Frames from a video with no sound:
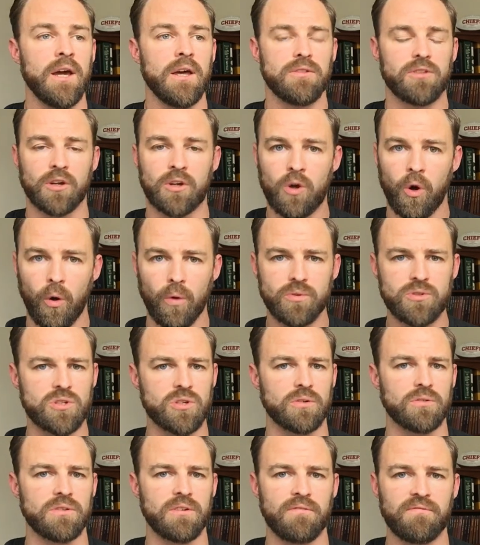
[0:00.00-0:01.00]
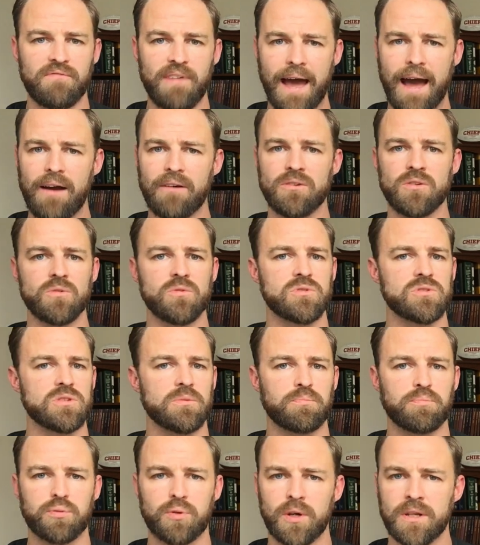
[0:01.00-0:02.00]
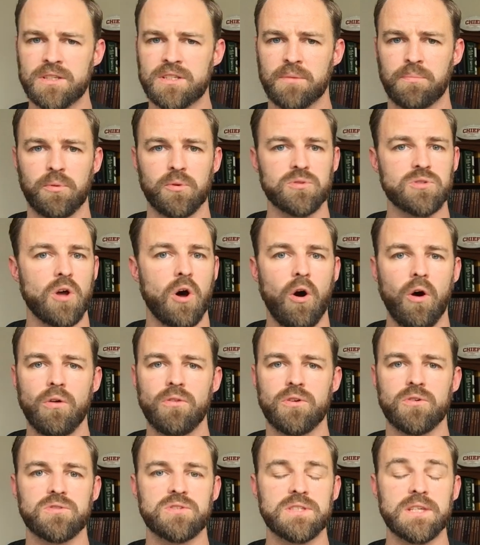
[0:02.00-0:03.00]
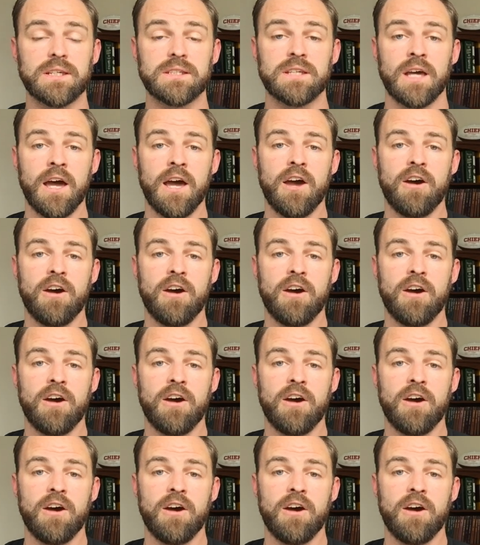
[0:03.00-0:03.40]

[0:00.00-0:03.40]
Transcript: the culture, the values, the principles, all those things.